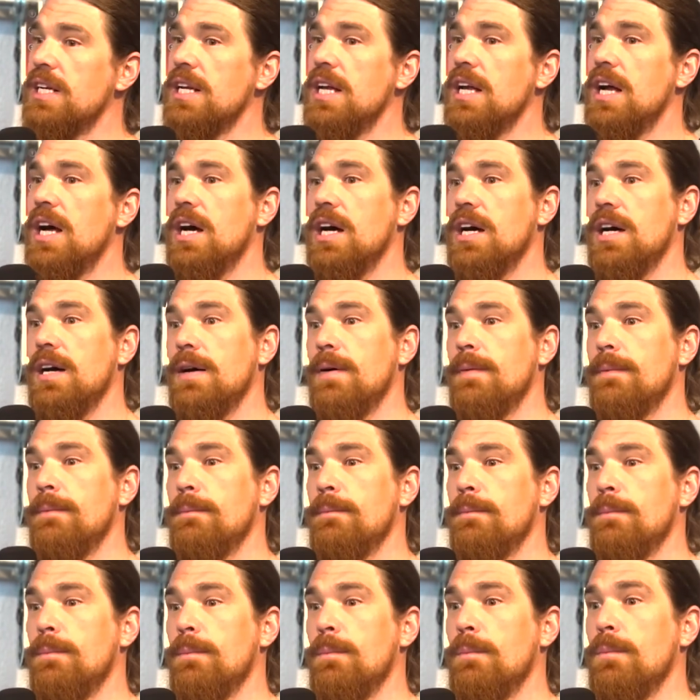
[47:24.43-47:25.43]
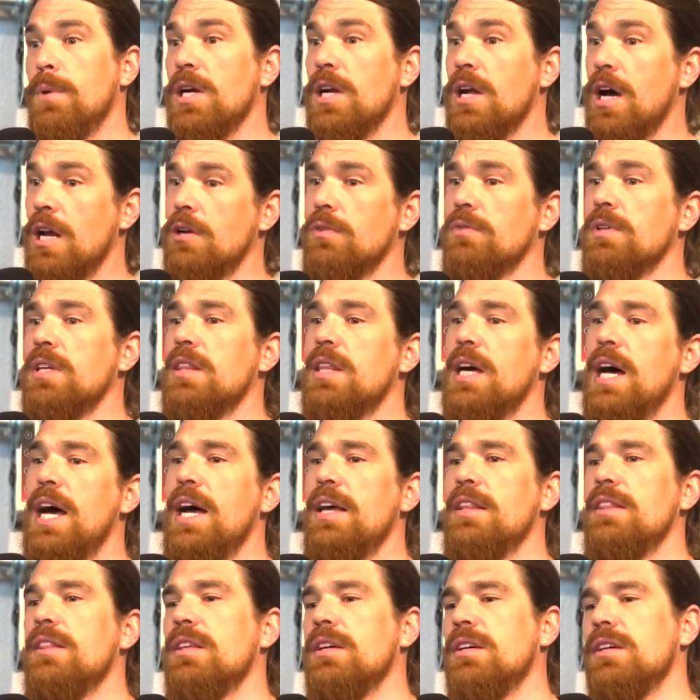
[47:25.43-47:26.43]
Yeah. But not only
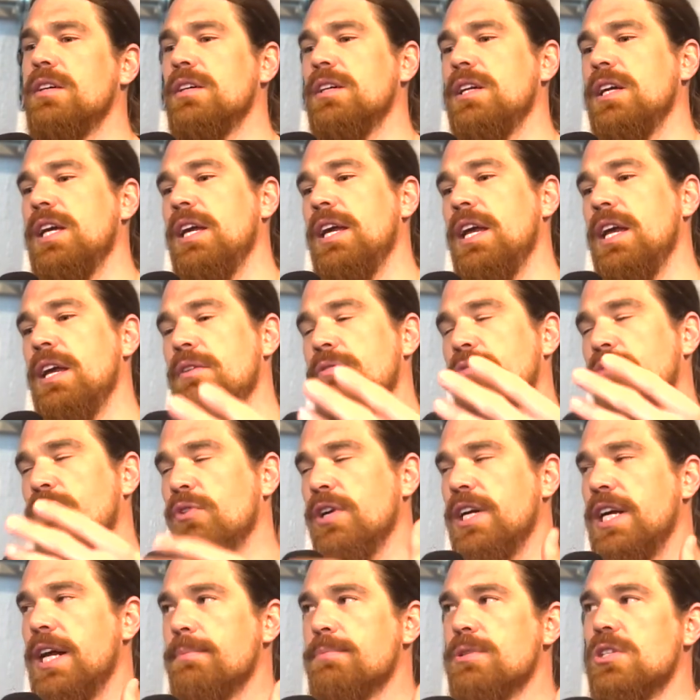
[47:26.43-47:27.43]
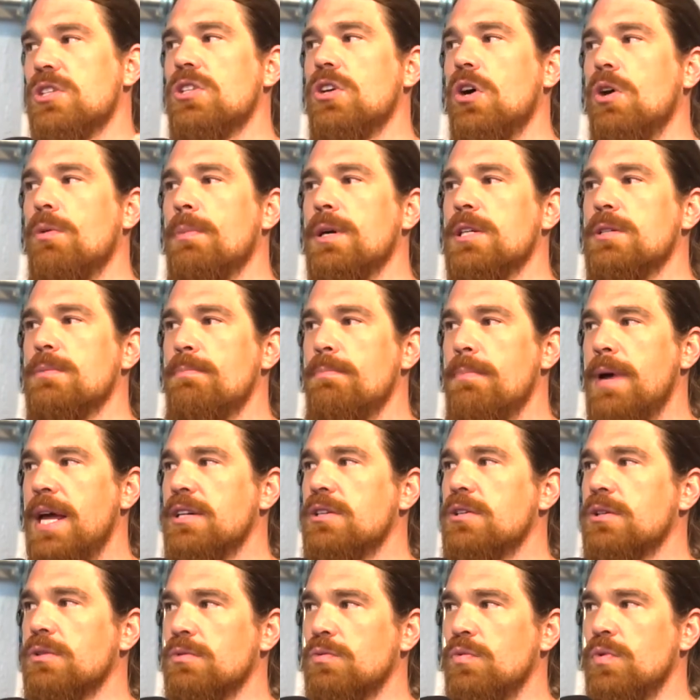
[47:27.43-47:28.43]
that, it freed up so much
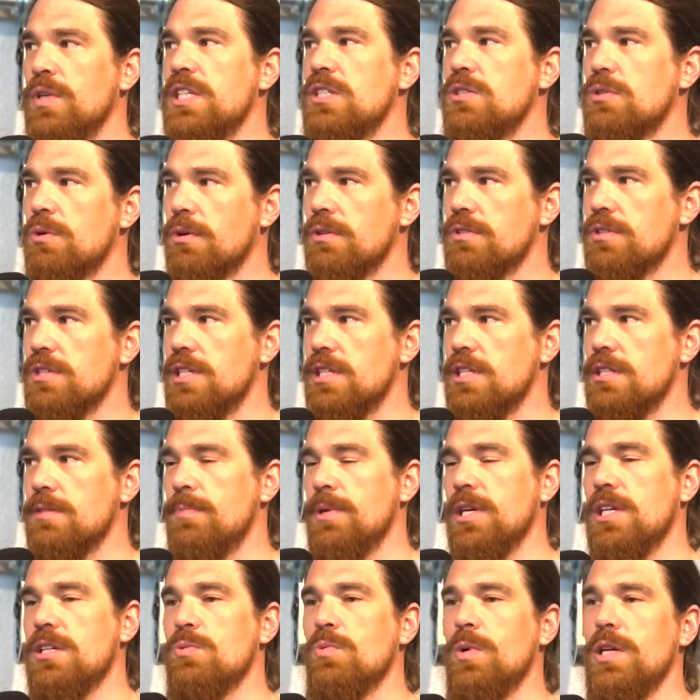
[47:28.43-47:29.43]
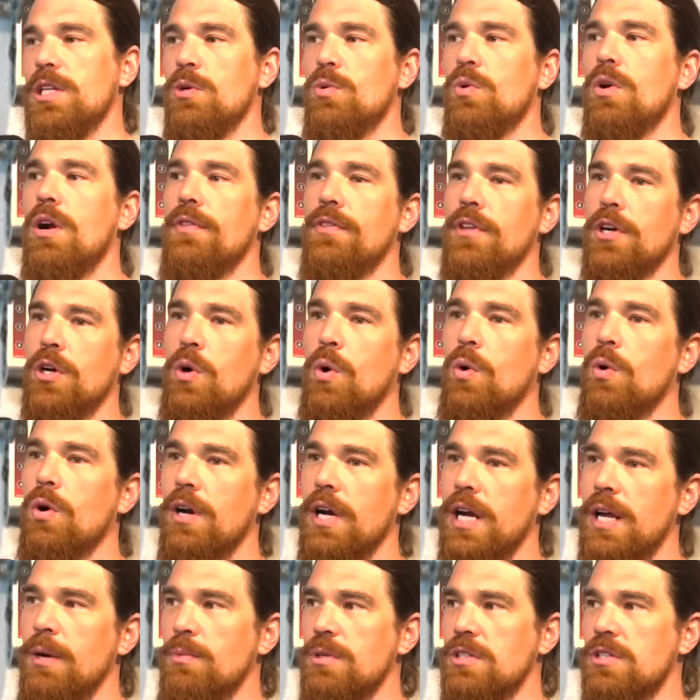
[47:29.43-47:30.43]
mental resources, because when you were on the court,
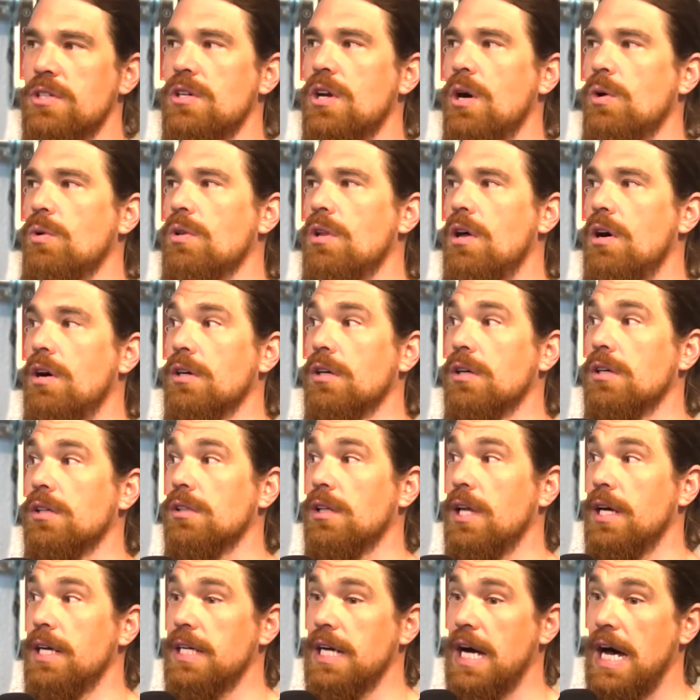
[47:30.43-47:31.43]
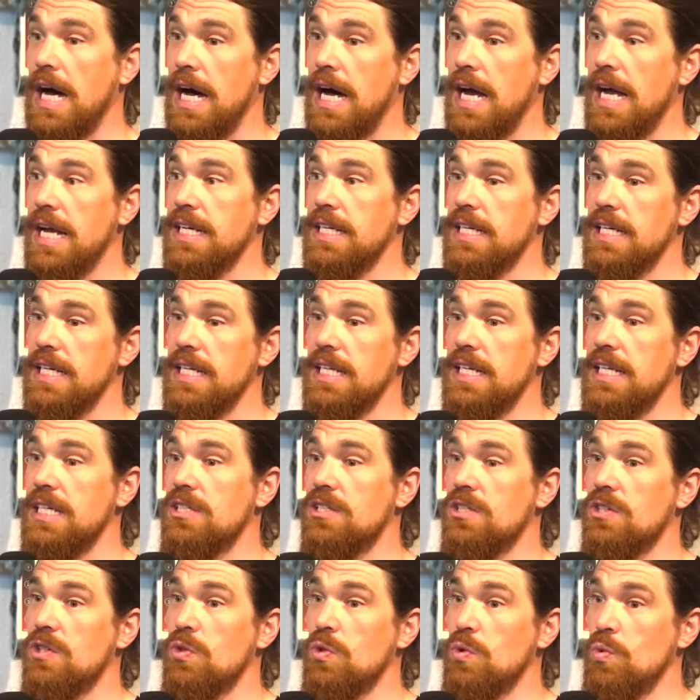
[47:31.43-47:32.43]
it was no longer like, I need
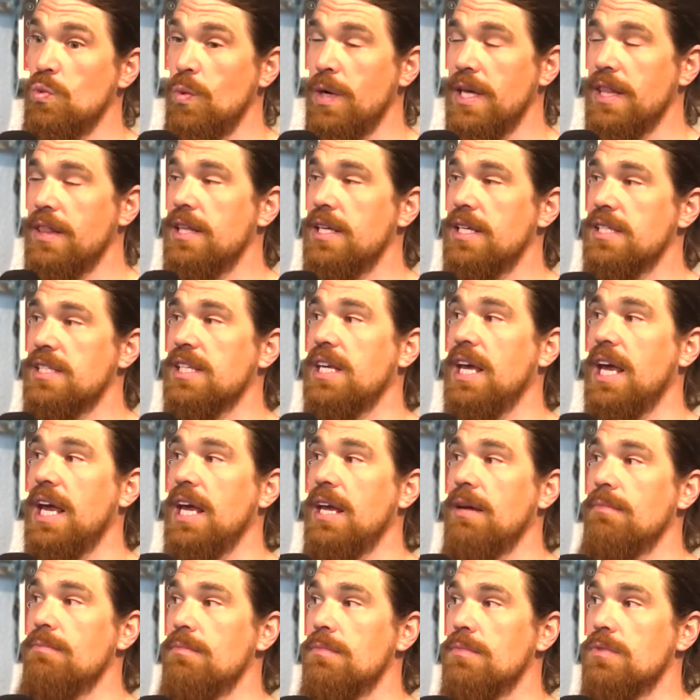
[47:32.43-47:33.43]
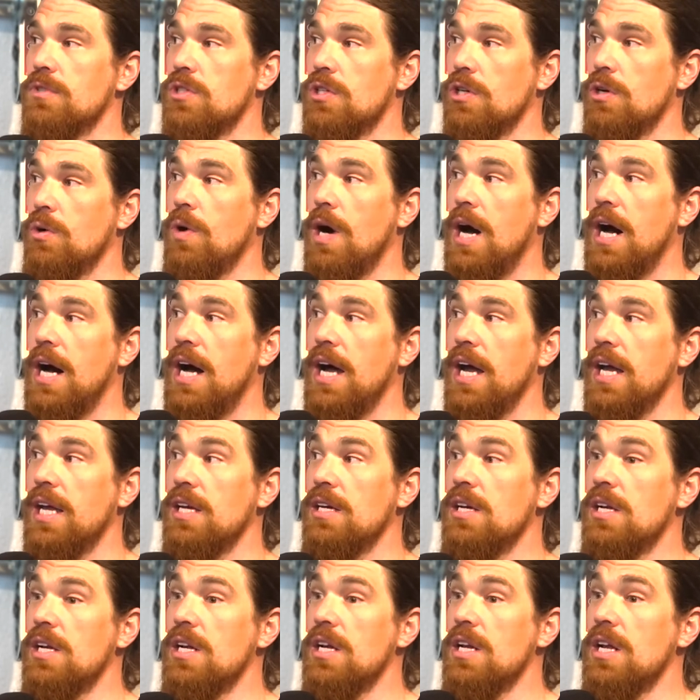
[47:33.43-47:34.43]
to win this game, so I
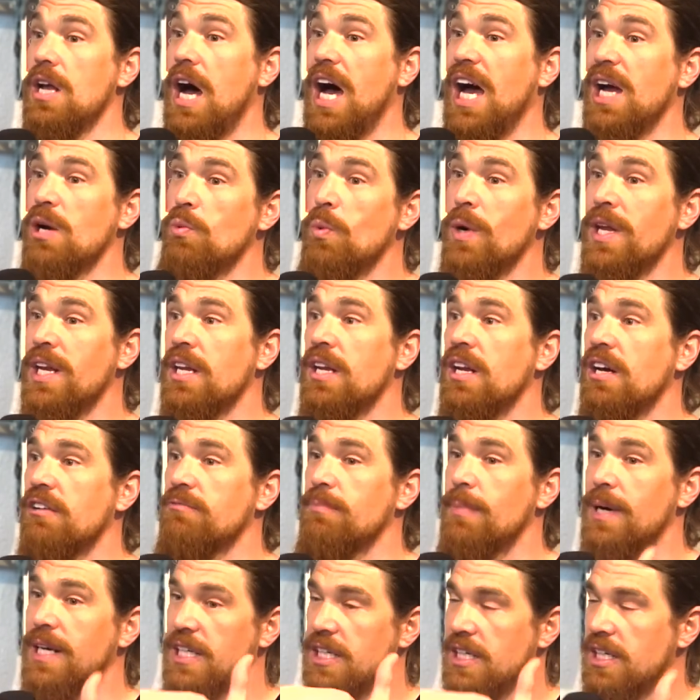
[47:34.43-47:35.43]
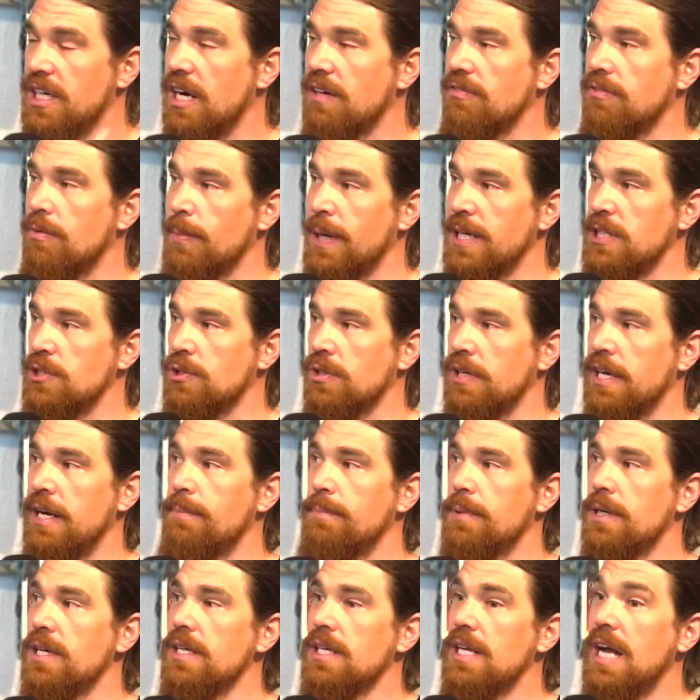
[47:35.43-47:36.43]
win enough money to cover my trip.
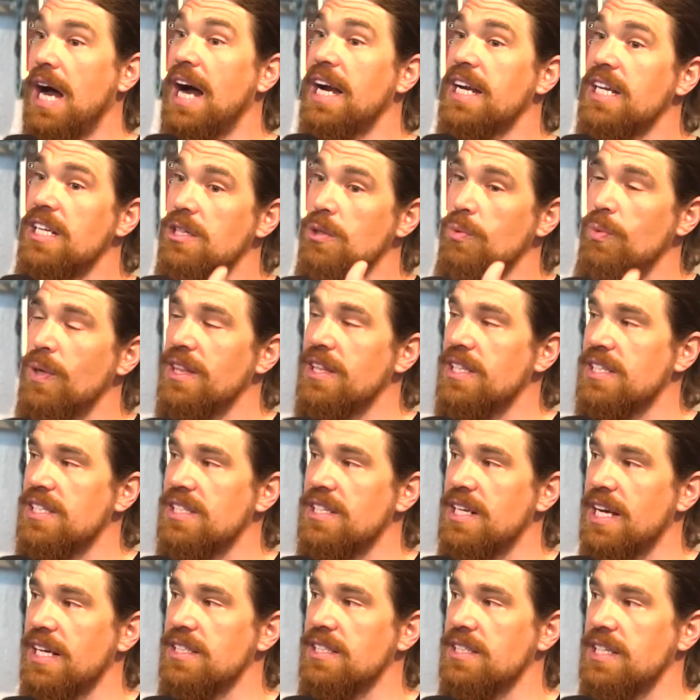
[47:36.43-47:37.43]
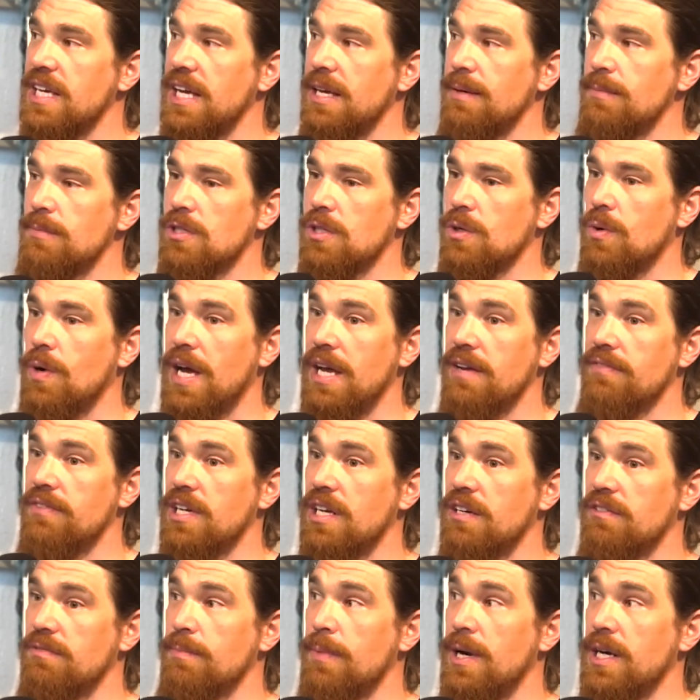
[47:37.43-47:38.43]
I need to win this next game, so I have
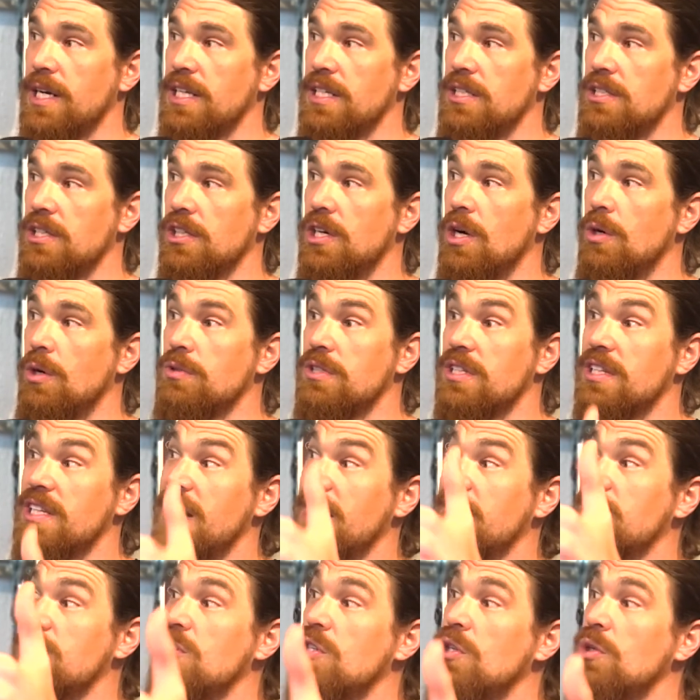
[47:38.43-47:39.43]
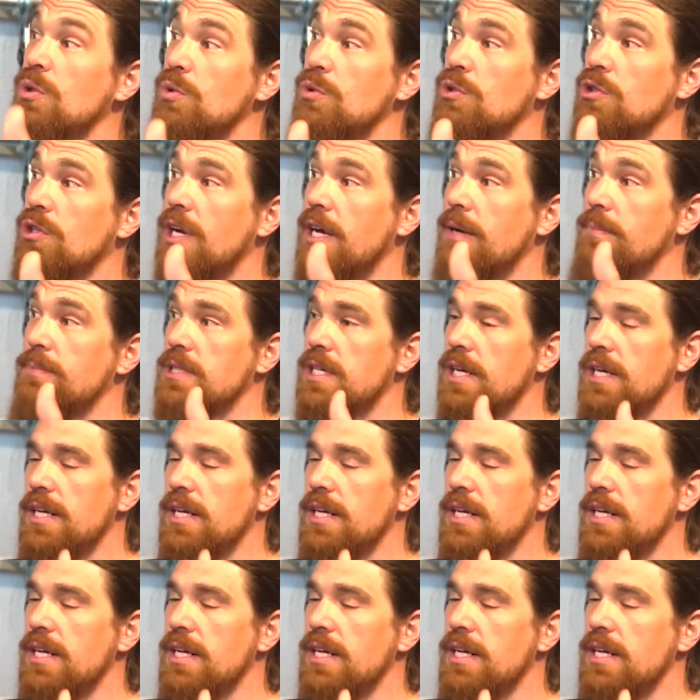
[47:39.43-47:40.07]
enough money to go to the next 2 trips.